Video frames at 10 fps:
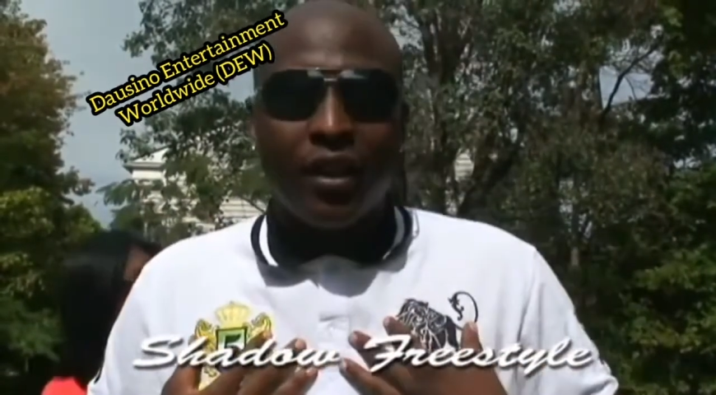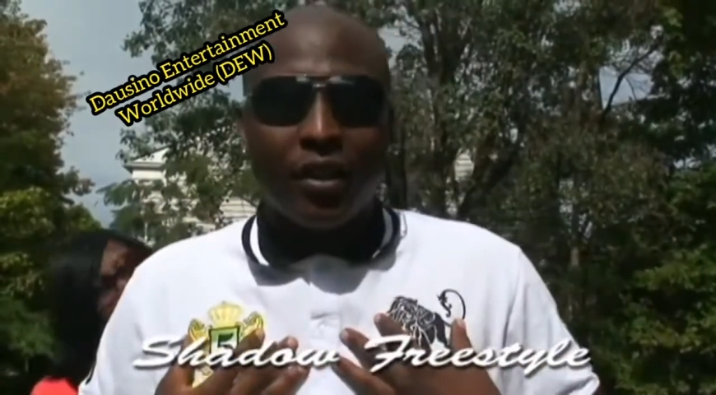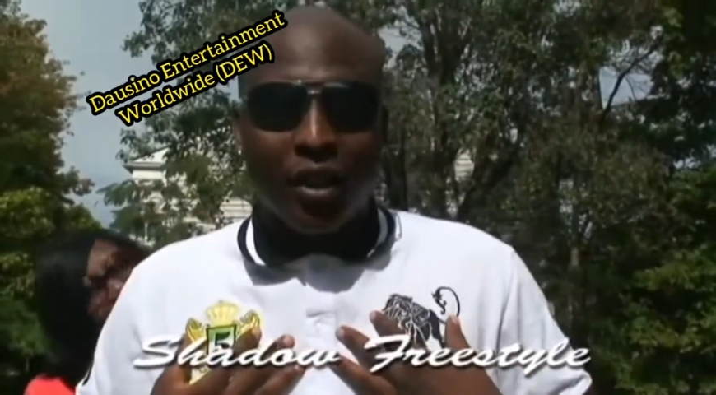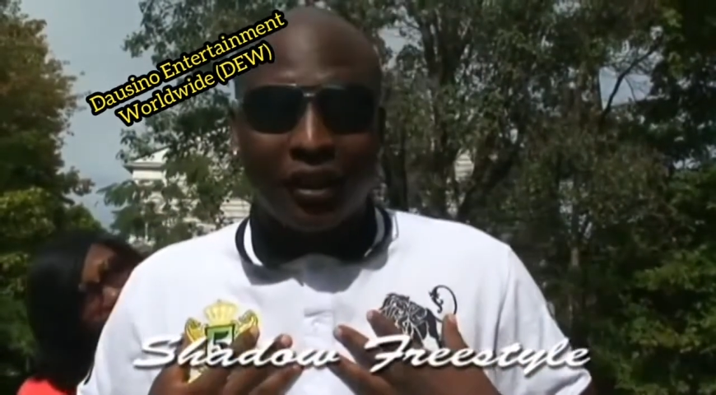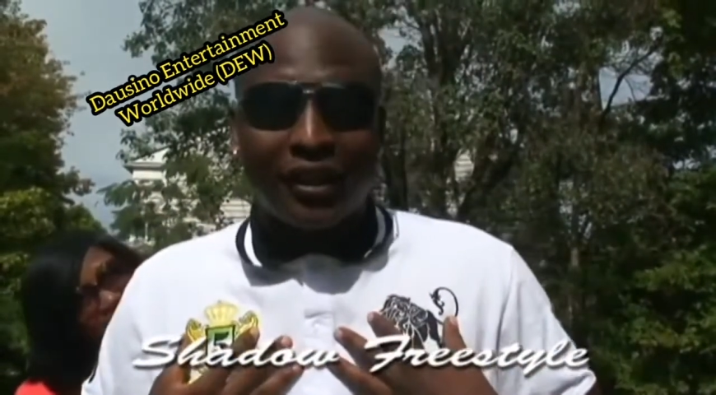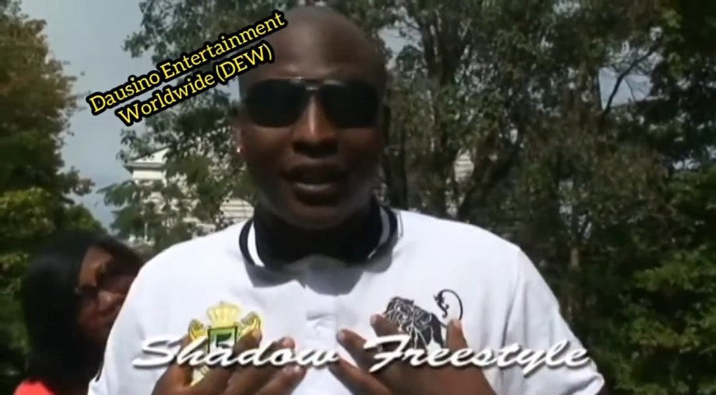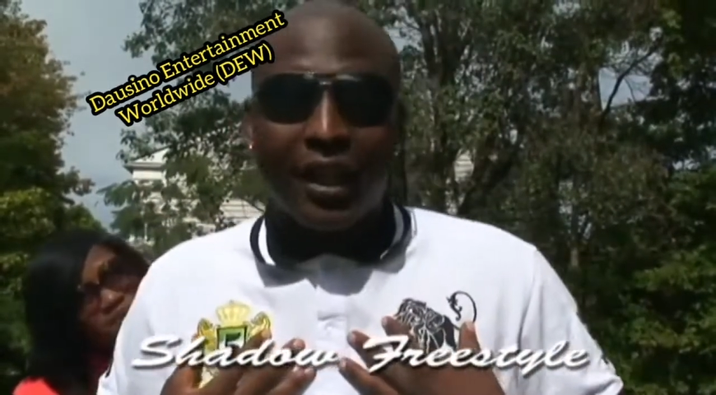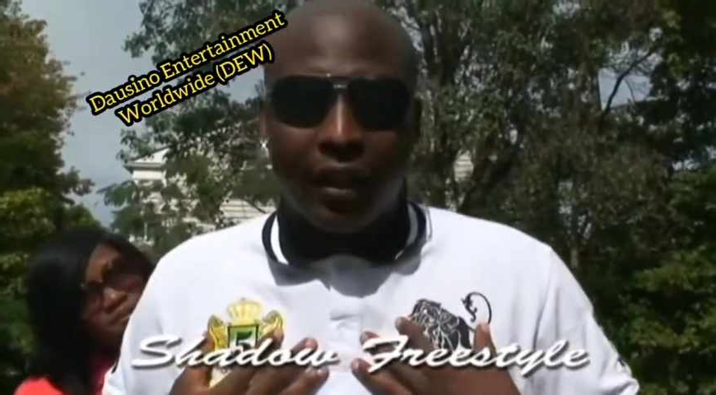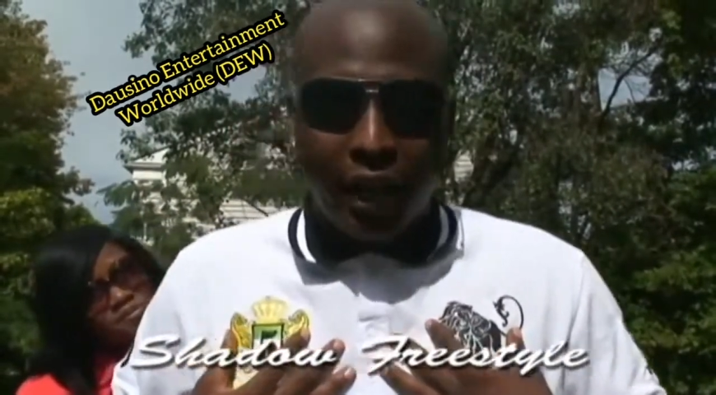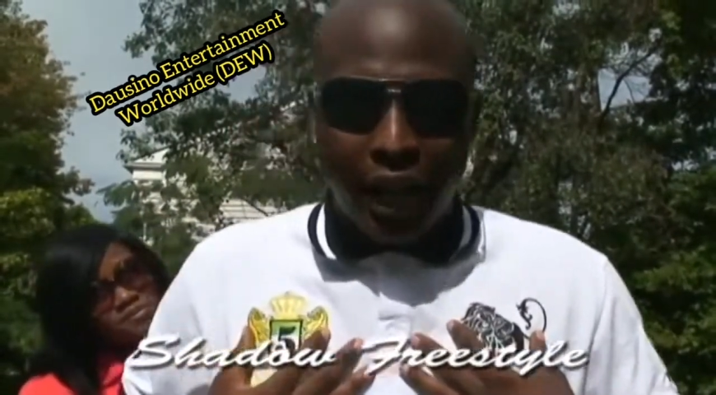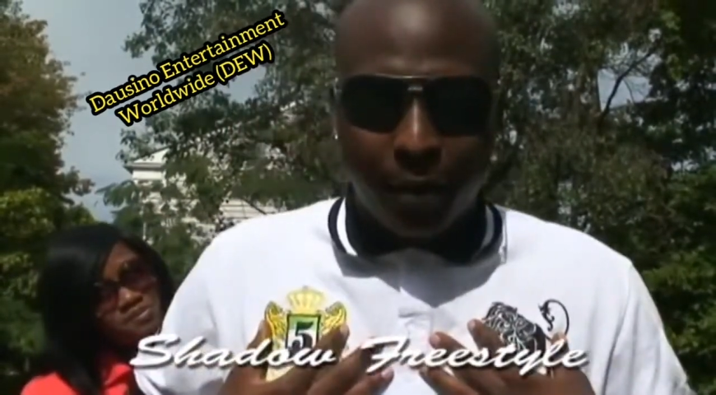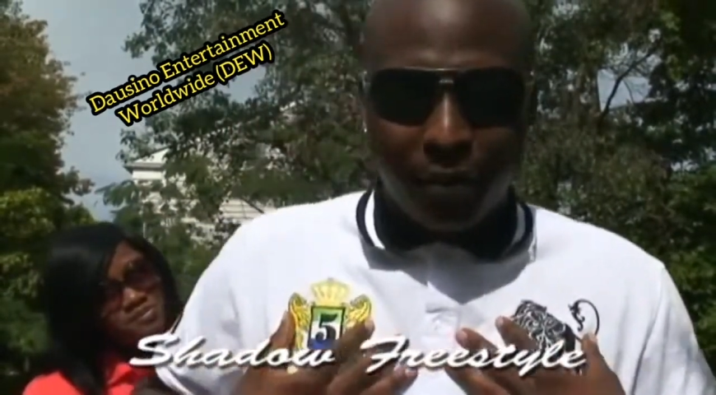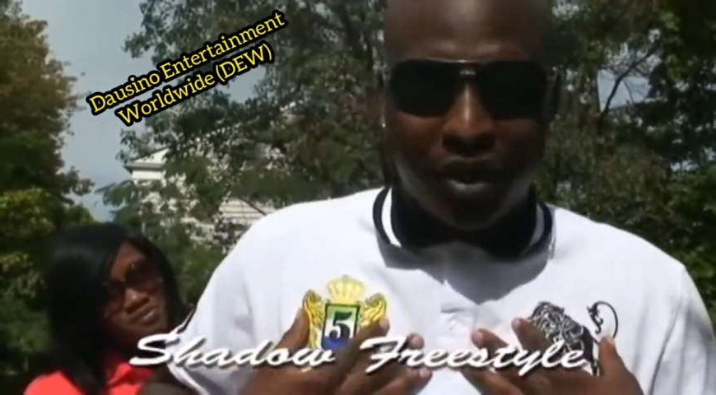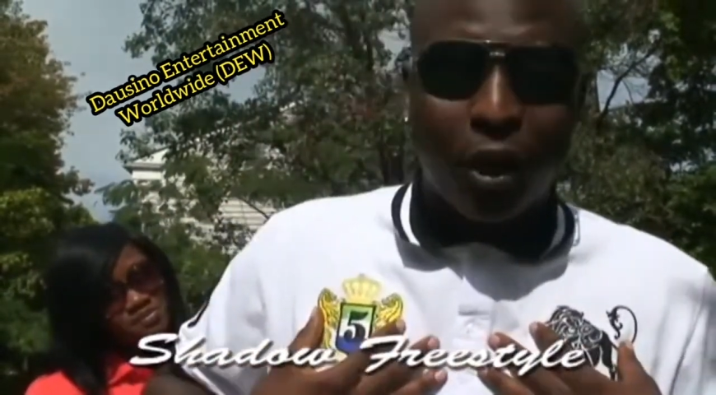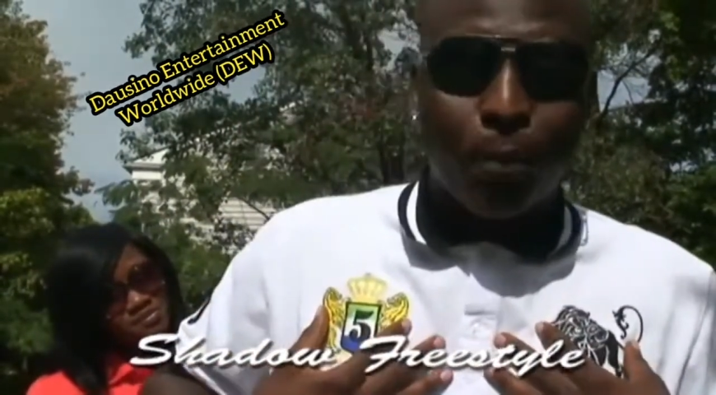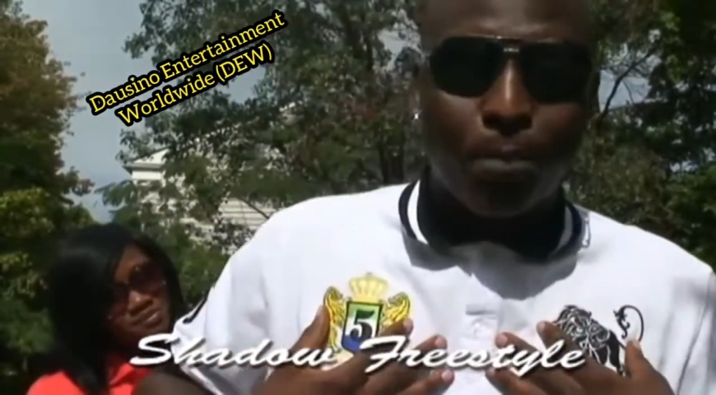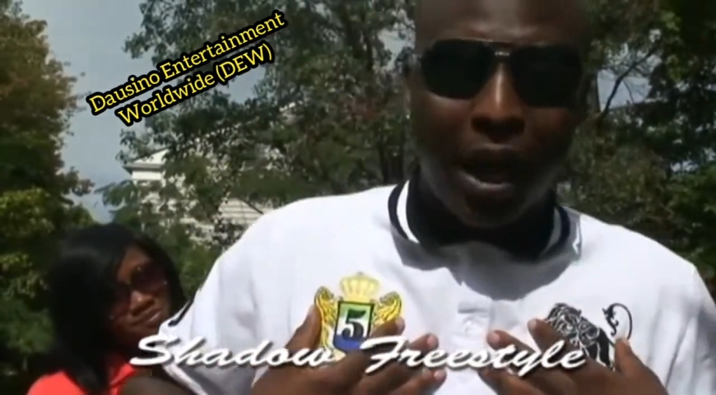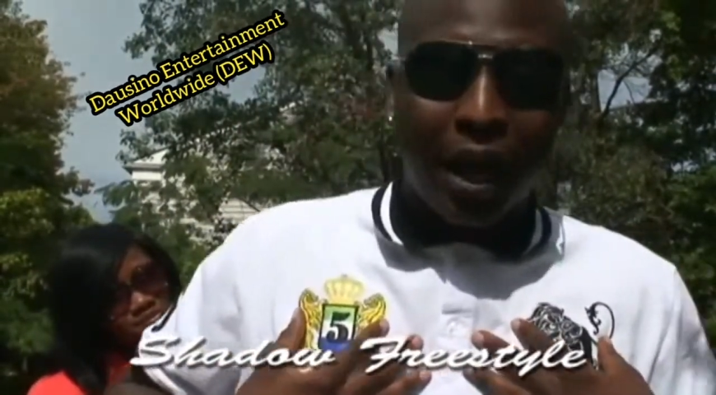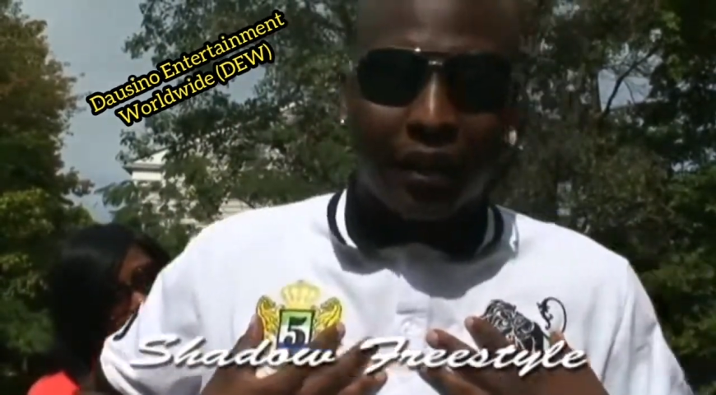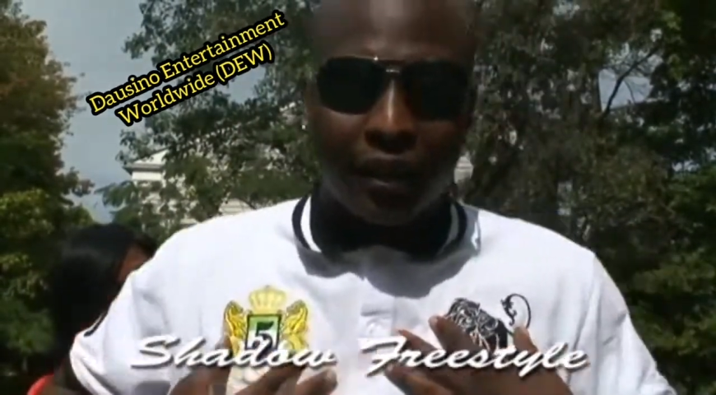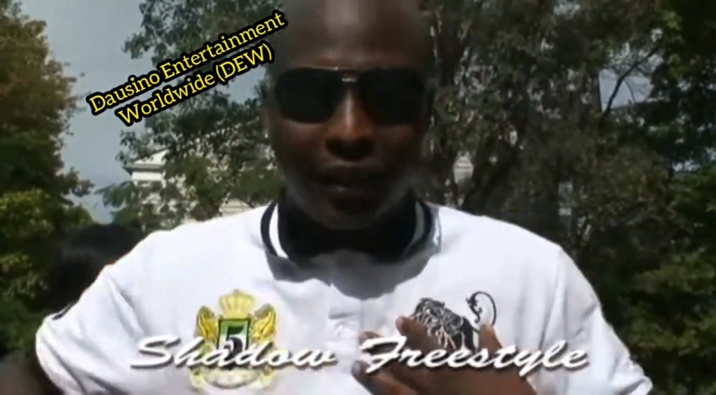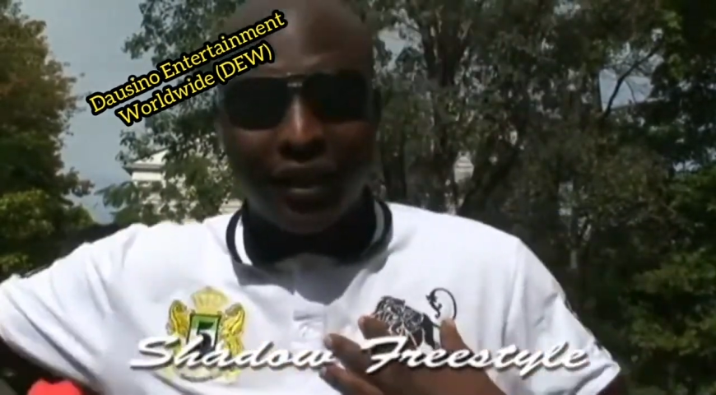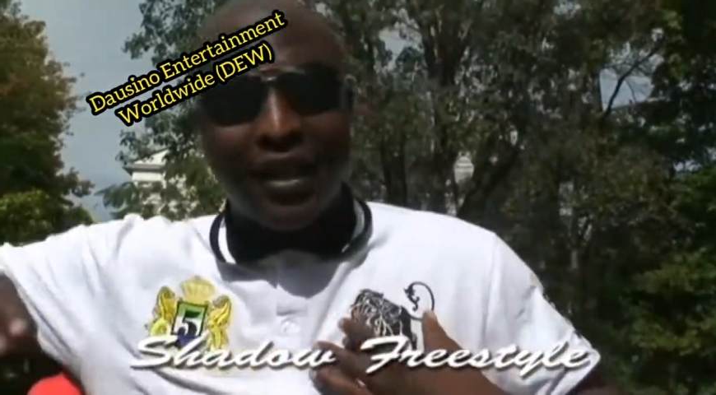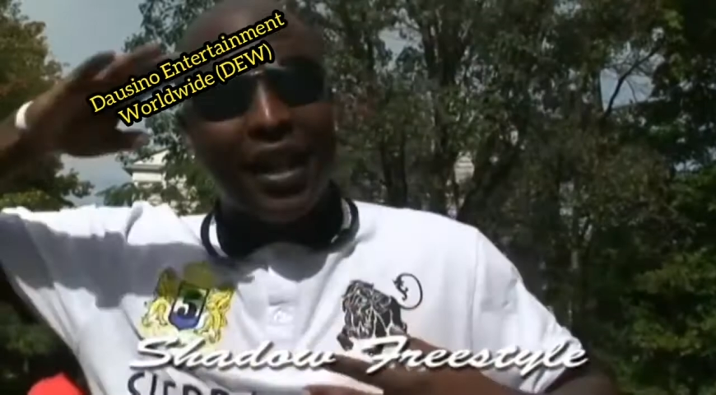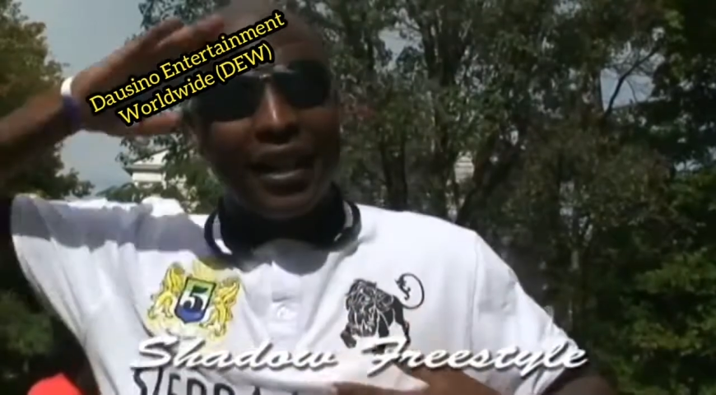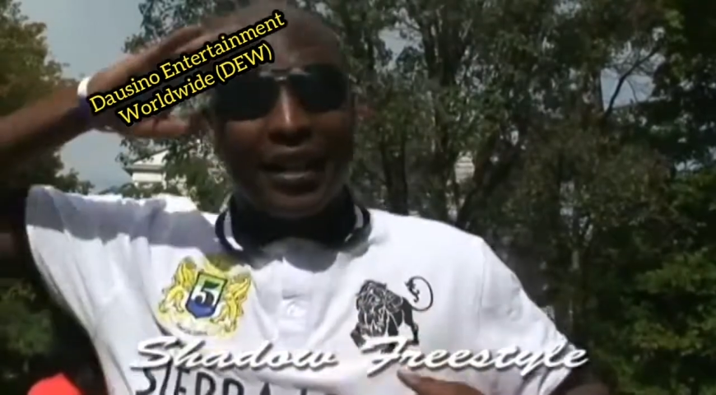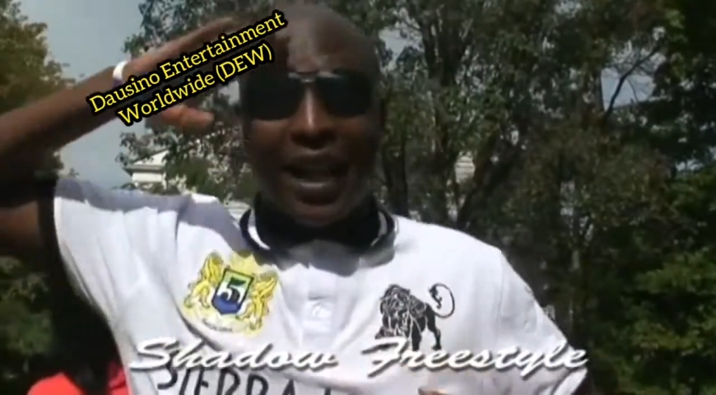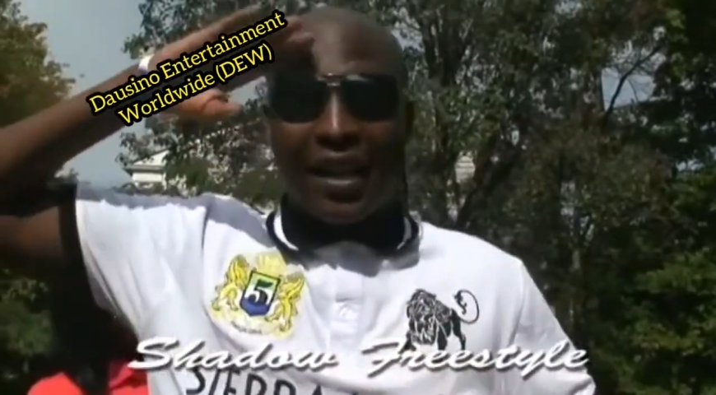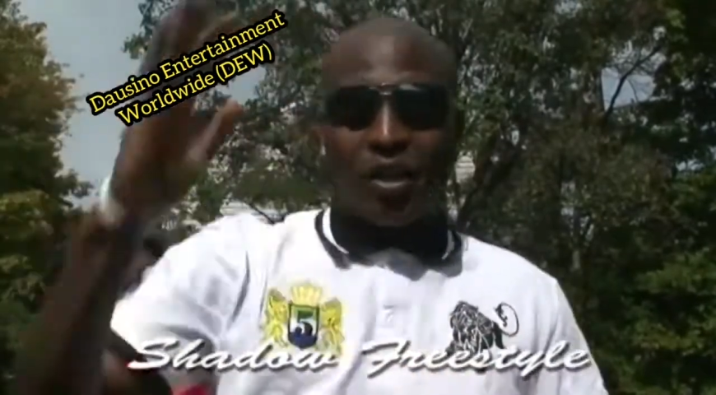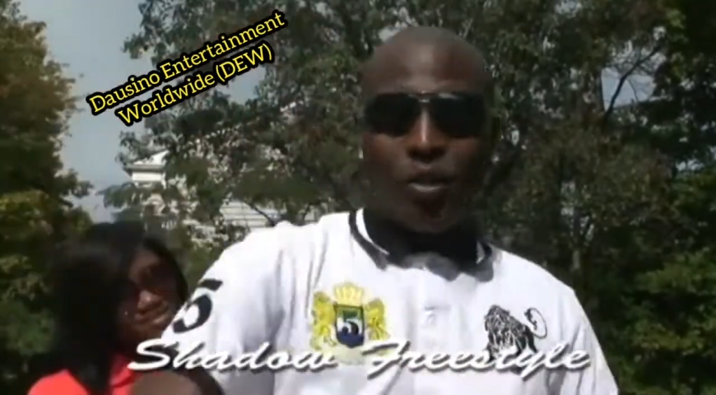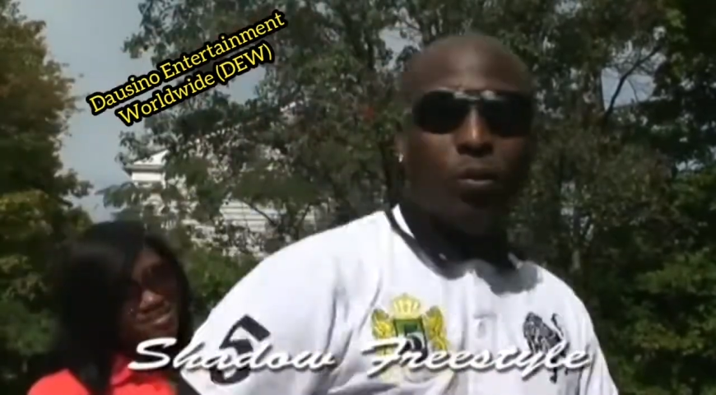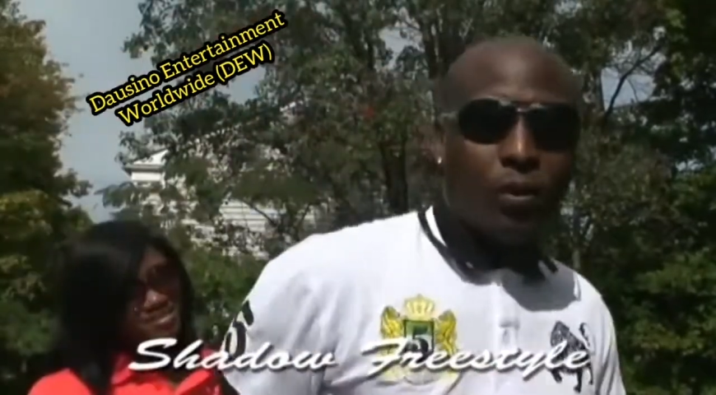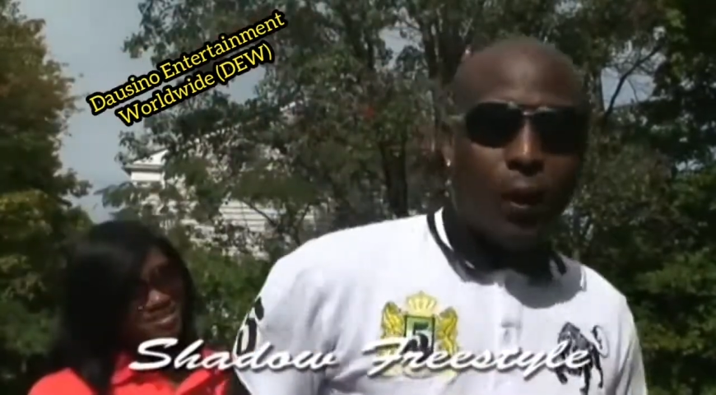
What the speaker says: just say the name, Shadow Boxer, I got you.